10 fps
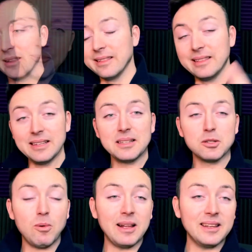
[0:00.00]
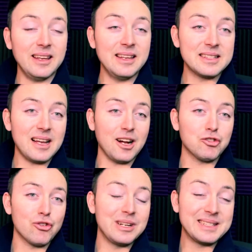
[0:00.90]
This is what is
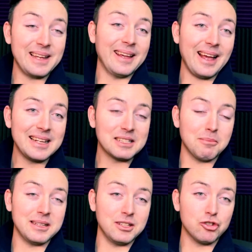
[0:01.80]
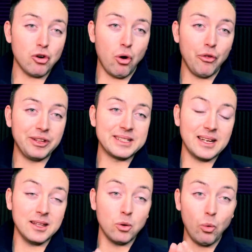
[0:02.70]
actually saying as a message on
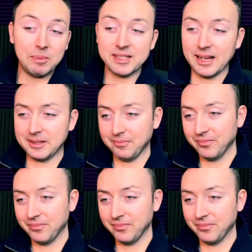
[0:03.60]
Nissan website.